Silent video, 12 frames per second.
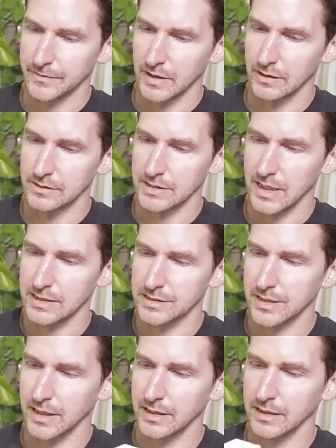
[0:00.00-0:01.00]
You know, he's got his
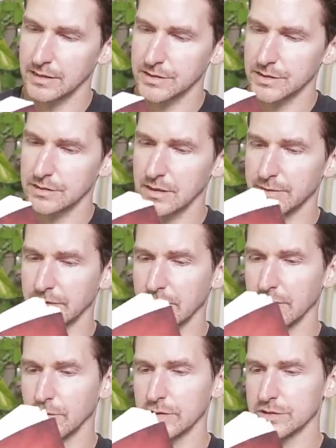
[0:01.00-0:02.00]
gun and he's just sleeping there
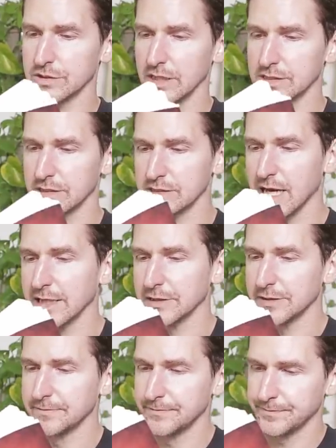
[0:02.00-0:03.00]
in the woods chasing Tyler.